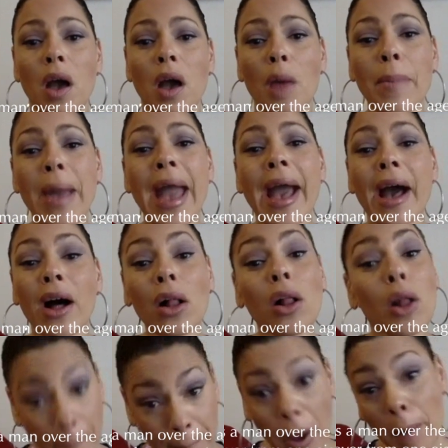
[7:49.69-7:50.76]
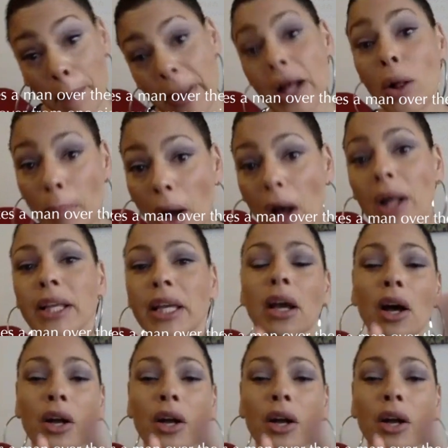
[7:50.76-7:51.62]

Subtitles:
A male body